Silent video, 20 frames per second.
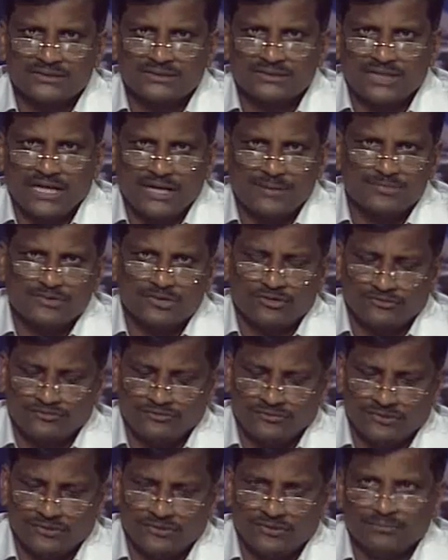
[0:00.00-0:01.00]
types of
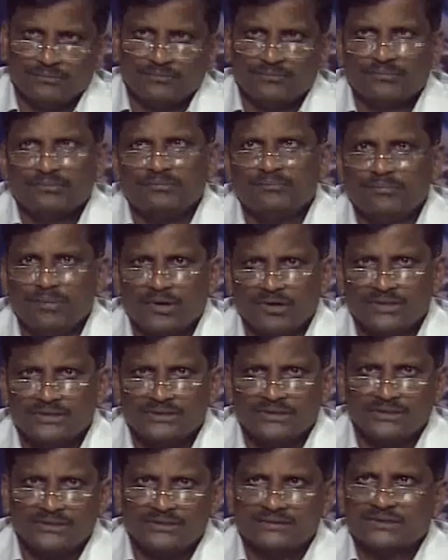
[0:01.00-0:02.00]

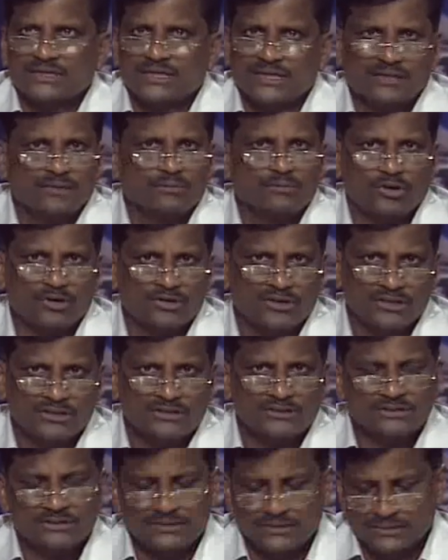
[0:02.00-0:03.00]
policies and models,